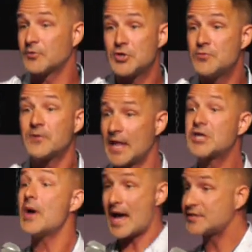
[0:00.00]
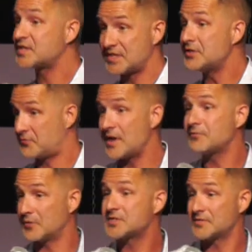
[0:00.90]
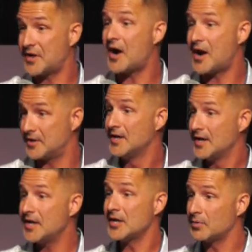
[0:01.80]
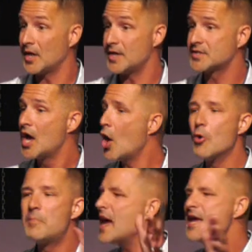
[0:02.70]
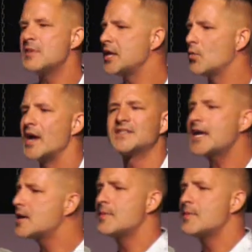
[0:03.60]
you feel like you haven't seen the faithfulness of God in a place, obey him anyway. Take him at